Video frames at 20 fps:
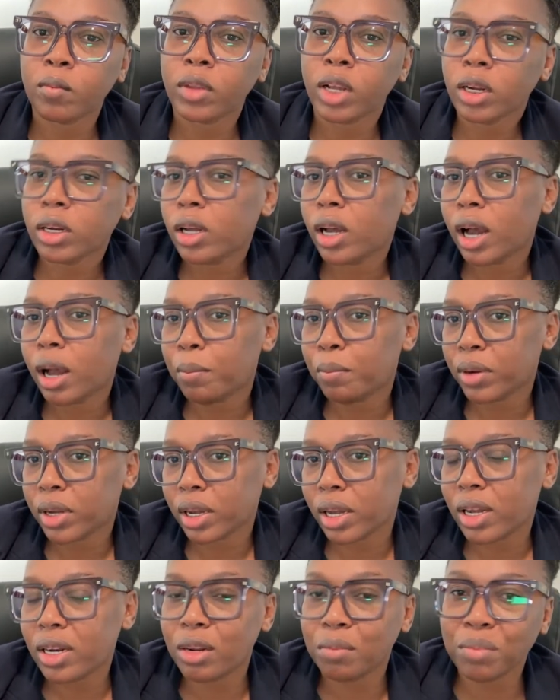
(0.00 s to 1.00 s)
the
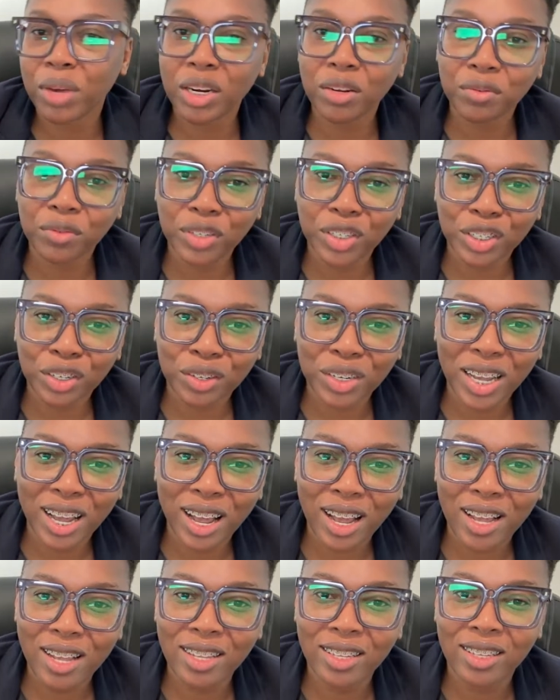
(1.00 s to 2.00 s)
applicant, the beneficiary,
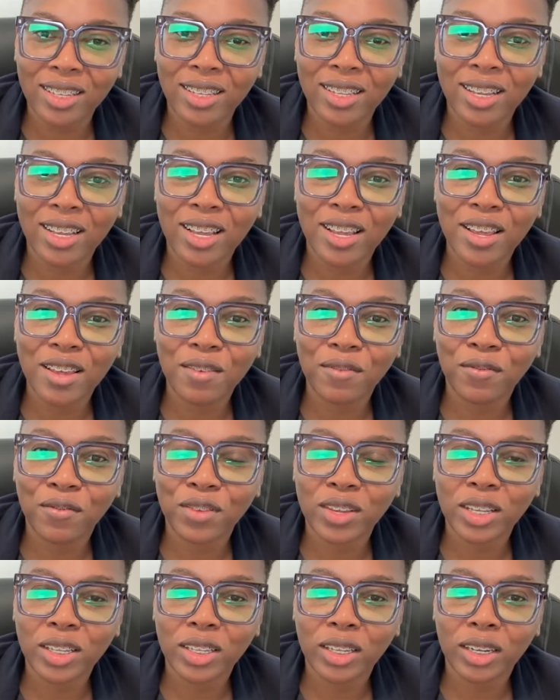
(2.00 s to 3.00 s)
has a
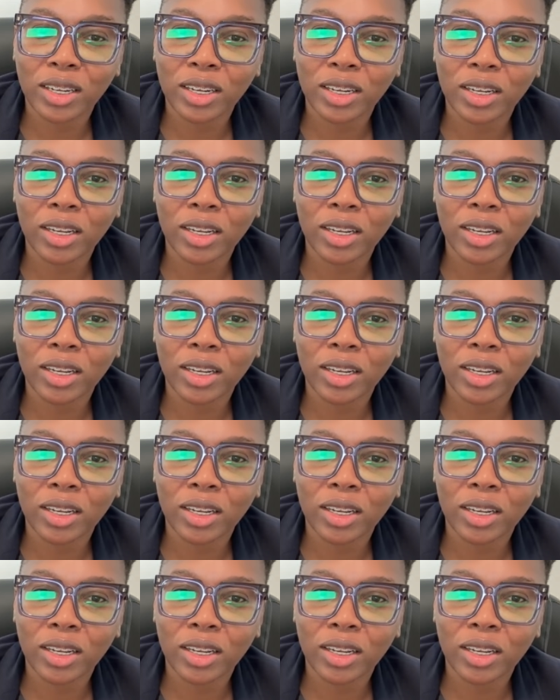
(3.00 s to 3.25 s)
visa,